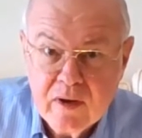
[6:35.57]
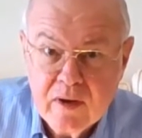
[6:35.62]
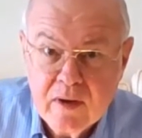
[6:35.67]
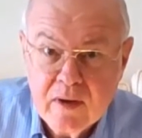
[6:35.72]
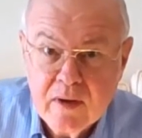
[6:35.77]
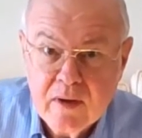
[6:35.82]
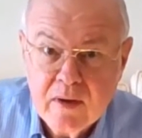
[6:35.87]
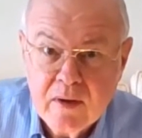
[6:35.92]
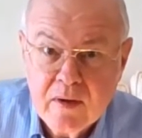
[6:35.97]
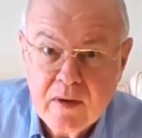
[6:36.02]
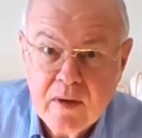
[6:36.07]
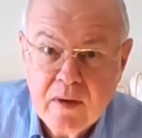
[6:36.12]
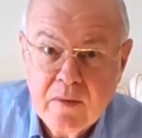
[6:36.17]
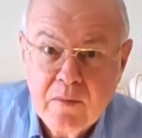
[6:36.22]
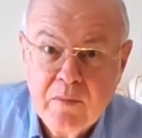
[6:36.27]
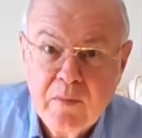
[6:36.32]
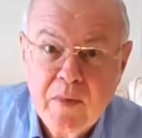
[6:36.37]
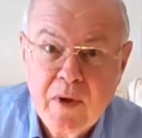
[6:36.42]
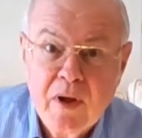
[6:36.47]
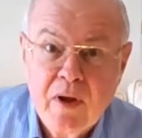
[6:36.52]
and
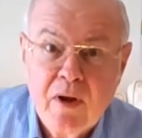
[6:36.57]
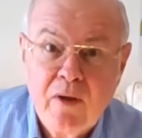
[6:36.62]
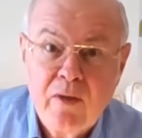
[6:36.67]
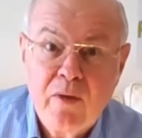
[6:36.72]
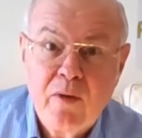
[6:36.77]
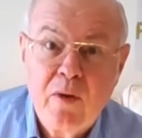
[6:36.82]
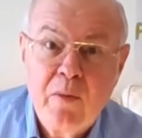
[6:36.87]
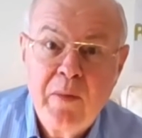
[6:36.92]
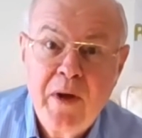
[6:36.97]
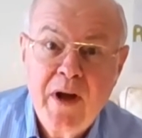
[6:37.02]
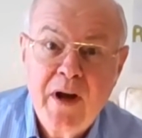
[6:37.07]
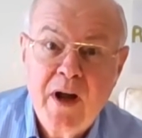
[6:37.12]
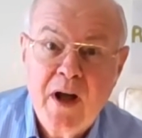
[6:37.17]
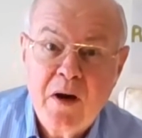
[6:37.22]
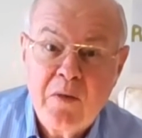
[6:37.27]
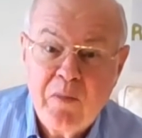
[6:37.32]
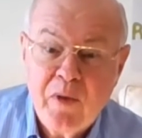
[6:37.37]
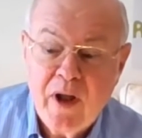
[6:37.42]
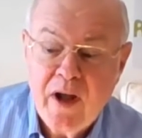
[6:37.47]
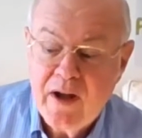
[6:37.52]
uh, although it may
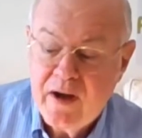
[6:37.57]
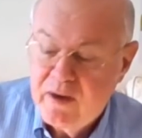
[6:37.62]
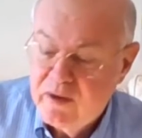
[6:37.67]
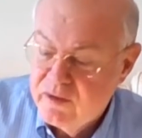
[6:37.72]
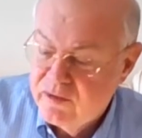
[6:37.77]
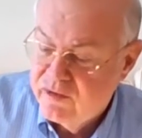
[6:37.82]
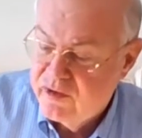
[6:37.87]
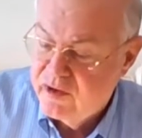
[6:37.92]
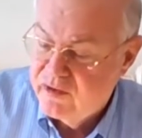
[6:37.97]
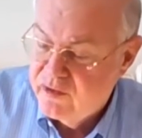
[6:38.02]
not apply to your